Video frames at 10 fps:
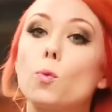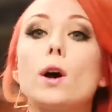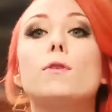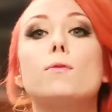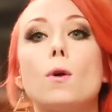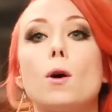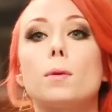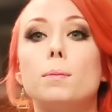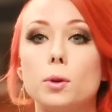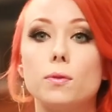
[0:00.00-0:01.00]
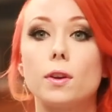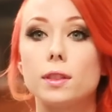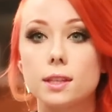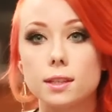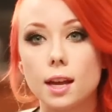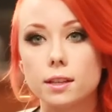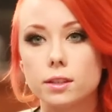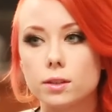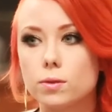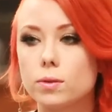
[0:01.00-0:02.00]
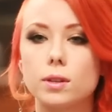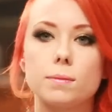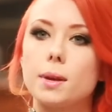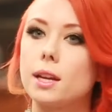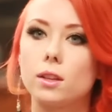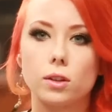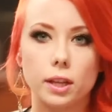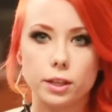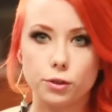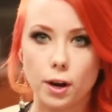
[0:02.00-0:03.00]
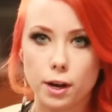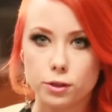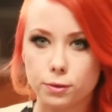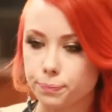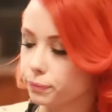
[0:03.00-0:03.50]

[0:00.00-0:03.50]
one wrong move on this tattoo could make it look like trash.